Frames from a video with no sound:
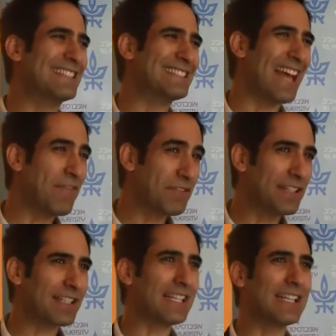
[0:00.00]

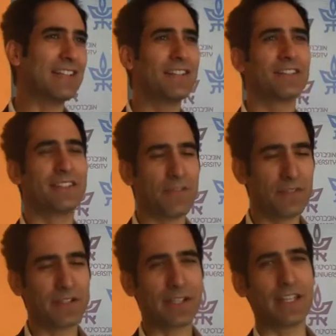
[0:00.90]
Definitely,
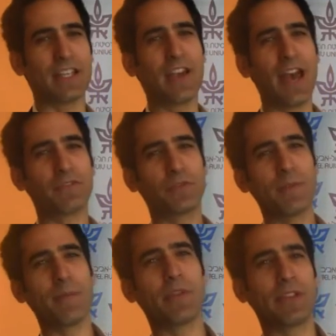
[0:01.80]
you have to
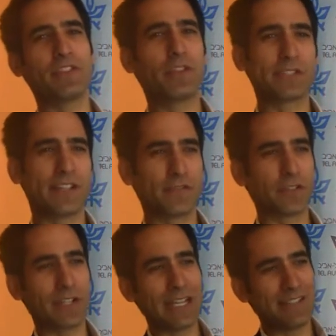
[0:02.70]
remember that your cell
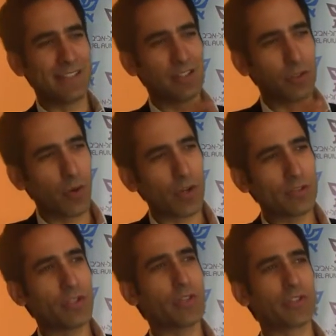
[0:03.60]
phone is the door
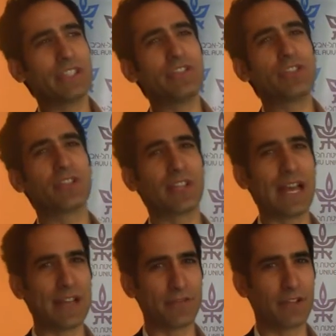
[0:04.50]
to your digital
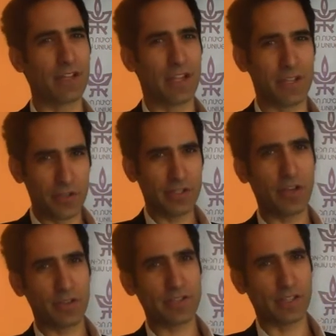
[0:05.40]
life. Using
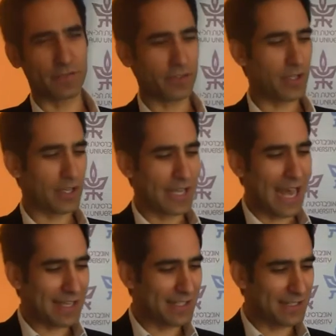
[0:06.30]
your cell phone, you can
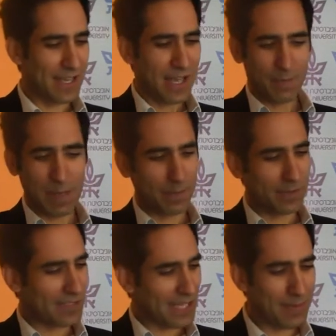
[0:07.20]
access
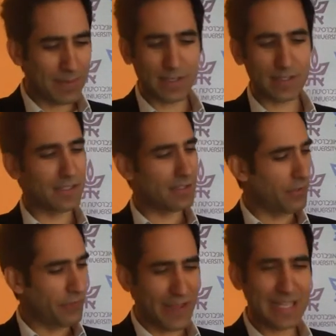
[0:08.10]
people's emails, their
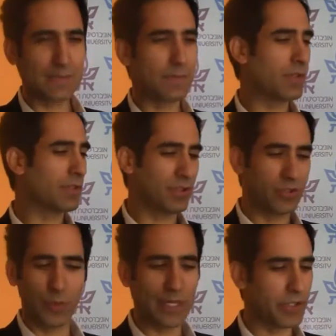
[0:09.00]
Facebook, their
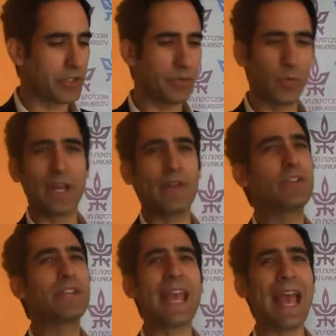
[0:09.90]
Twitter, whatever
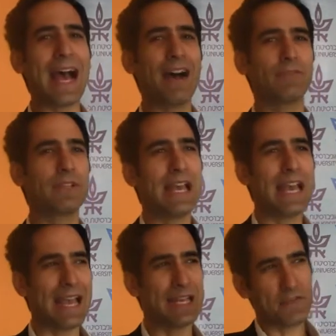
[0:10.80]
they have.
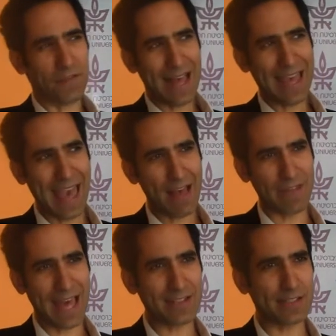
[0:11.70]
And if I have
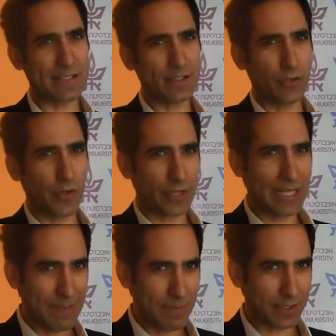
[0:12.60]
access to your
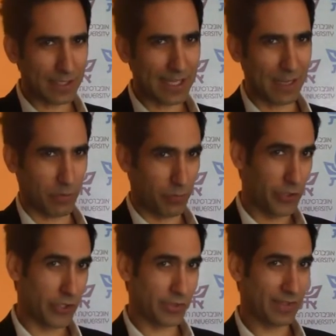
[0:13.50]
email account through
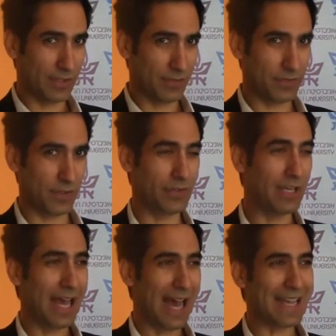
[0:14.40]
your cell phone,
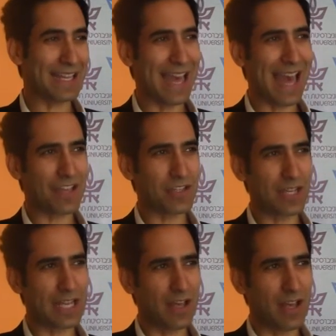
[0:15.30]
I can
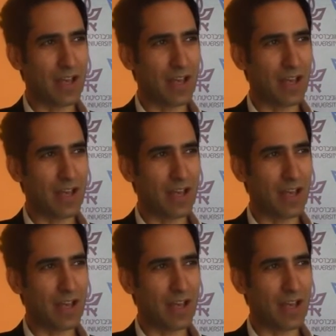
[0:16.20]
actually